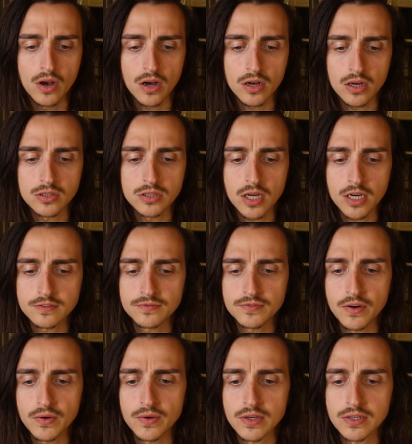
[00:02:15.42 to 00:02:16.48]
a lot of
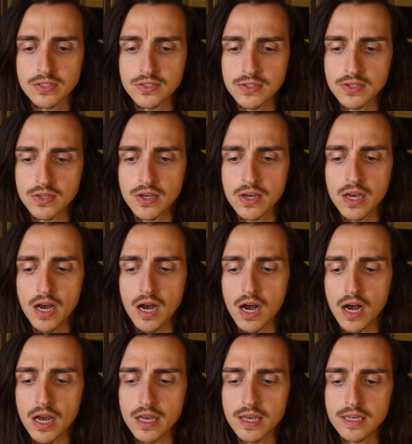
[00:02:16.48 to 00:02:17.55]
focus
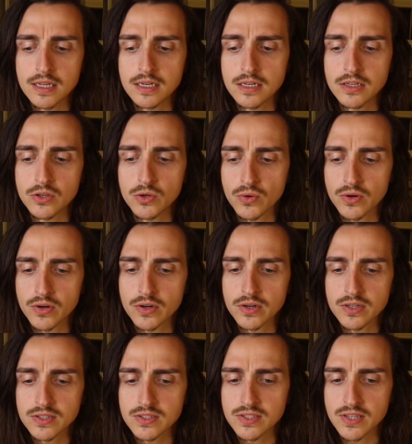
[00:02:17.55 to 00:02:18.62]
in
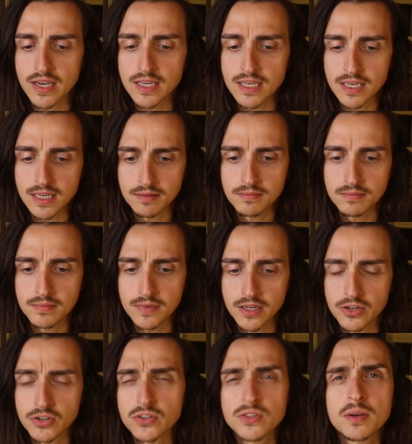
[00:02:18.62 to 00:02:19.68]
your psyche,
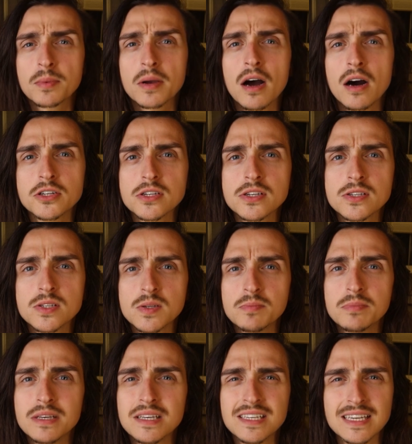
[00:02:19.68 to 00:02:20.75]
in your subconscious,
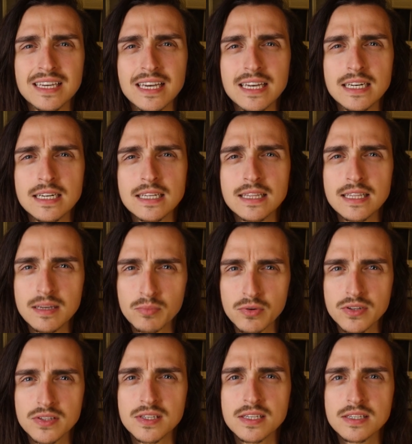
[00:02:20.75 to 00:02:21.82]
being in
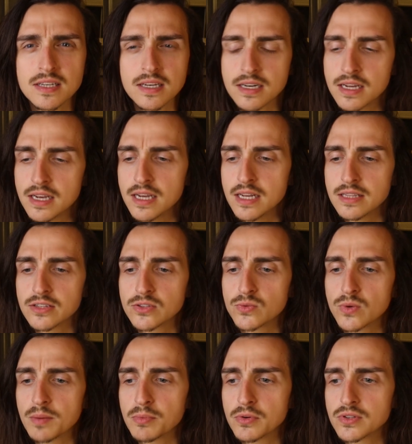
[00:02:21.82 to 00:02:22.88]
Libra season. This
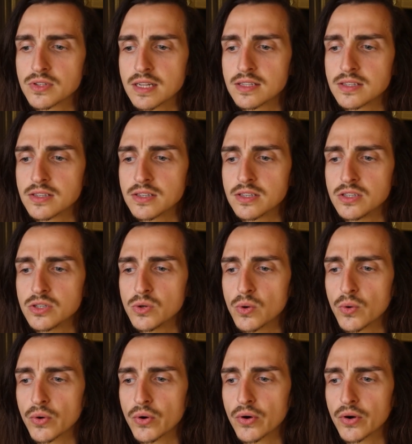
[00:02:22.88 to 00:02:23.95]
represents
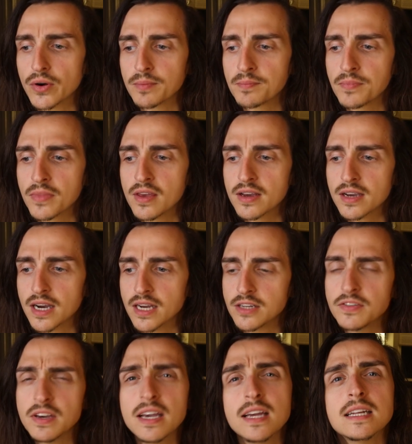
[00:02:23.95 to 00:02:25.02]
your kind
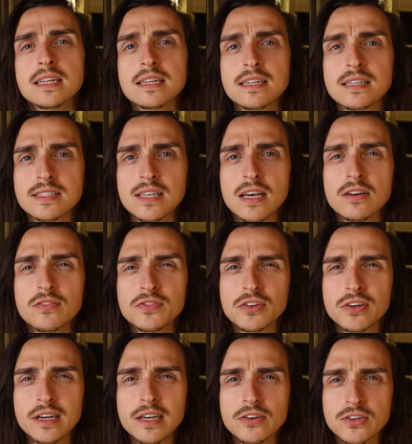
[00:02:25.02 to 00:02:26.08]
of hidden self,
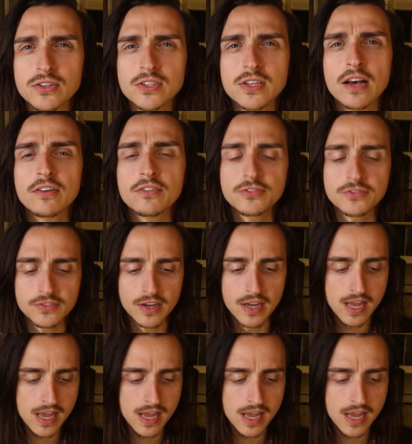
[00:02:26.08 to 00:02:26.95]
your inner self,